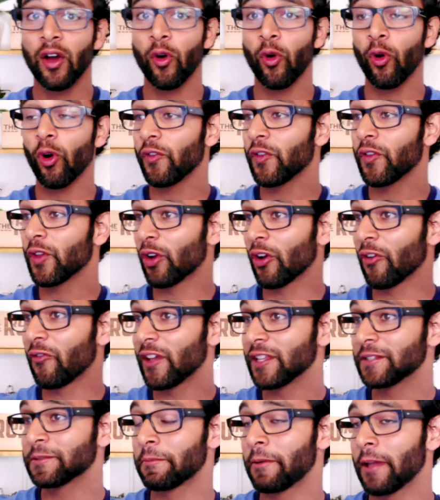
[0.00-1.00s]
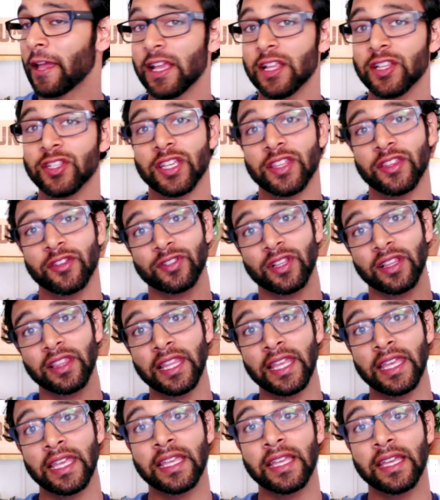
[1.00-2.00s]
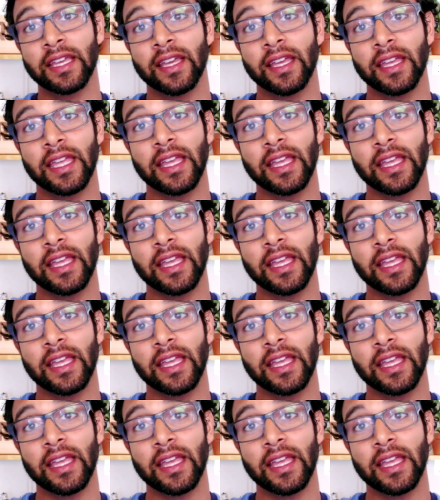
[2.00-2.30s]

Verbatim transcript: or if you go to our Facebook page, there's a link